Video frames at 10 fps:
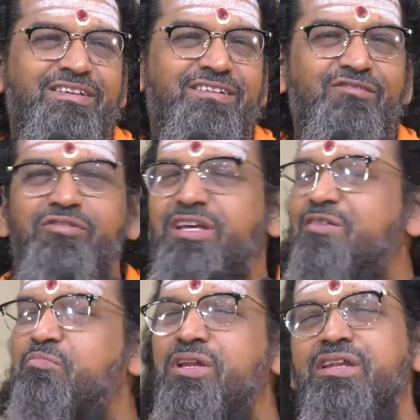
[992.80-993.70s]
So there are
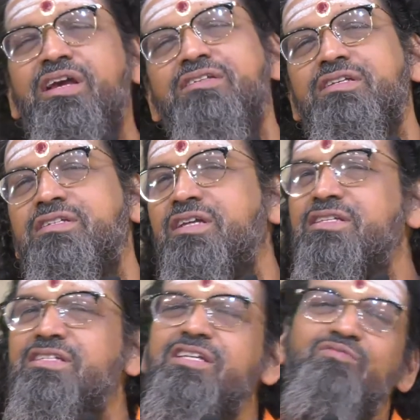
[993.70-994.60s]
many
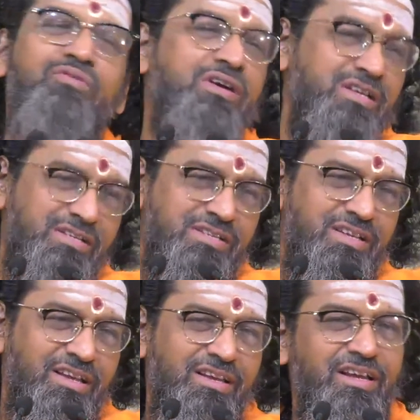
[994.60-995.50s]
existences for
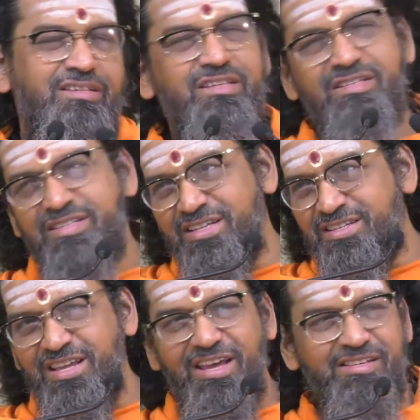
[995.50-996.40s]
us.
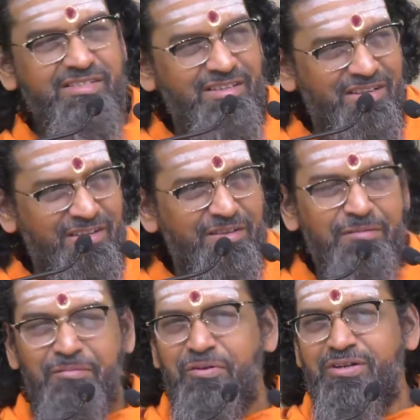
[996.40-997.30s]
Existence has,
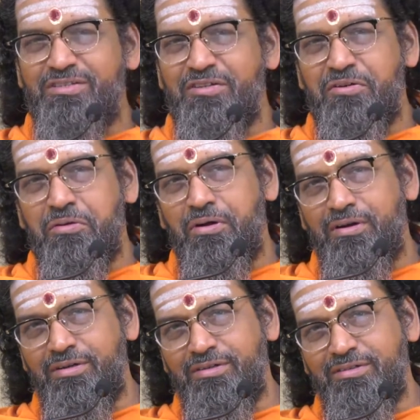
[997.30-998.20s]
what is it
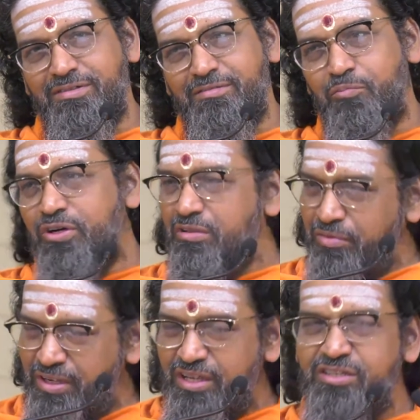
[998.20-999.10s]
called?
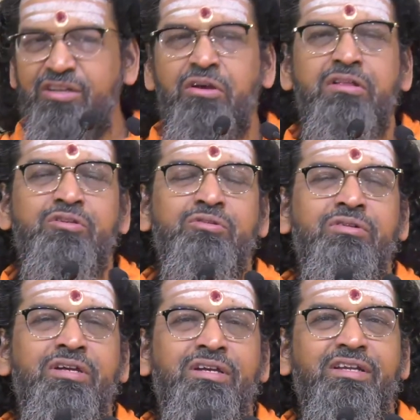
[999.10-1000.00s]
Modification also.
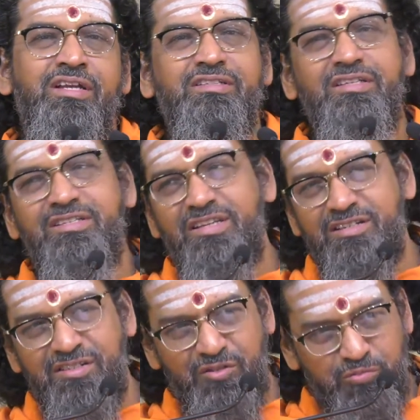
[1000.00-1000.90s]

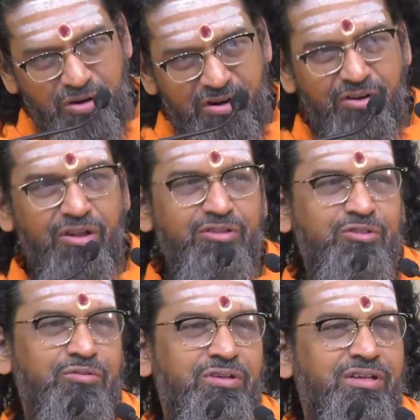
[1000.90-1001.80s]
Existence is born
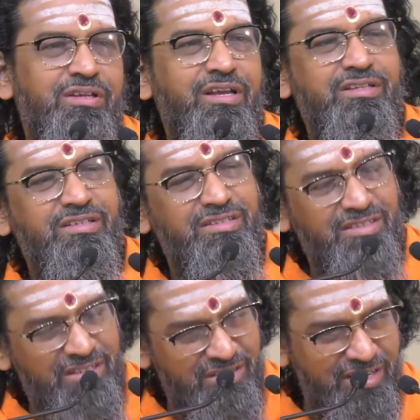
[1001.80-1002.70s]
also.
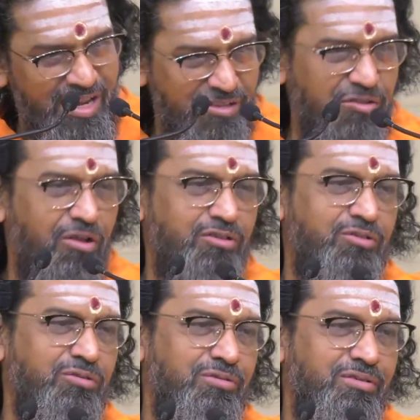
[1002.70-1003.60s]
Existence dies
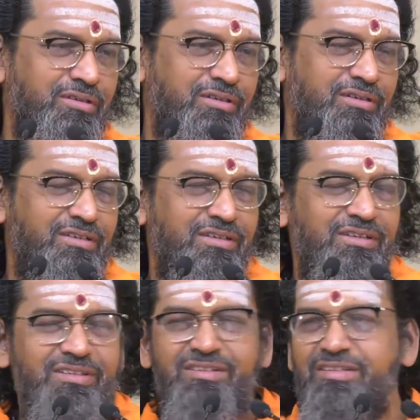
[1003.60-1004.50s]
also.
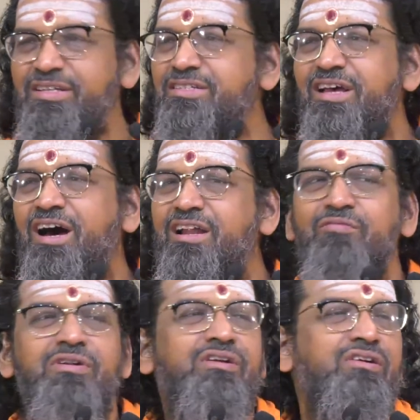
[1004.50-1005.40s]
These are
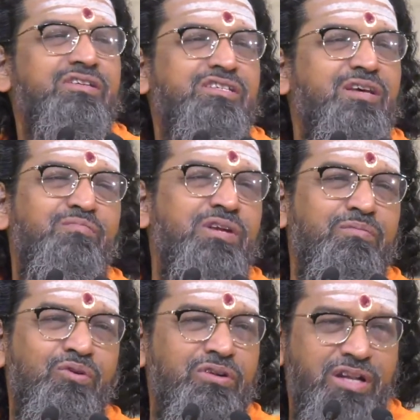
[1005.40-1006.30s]
our concept
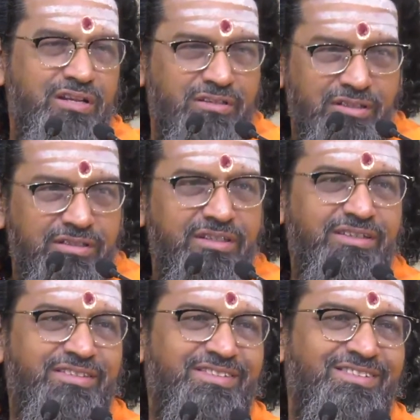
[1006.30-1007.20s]
about
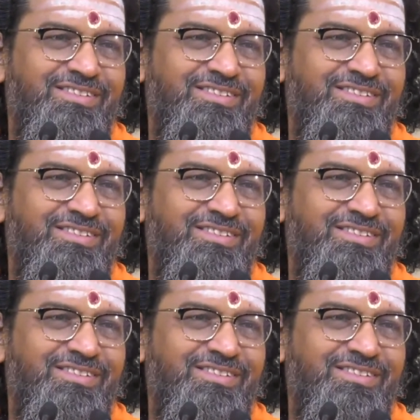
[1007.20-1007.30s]
existence.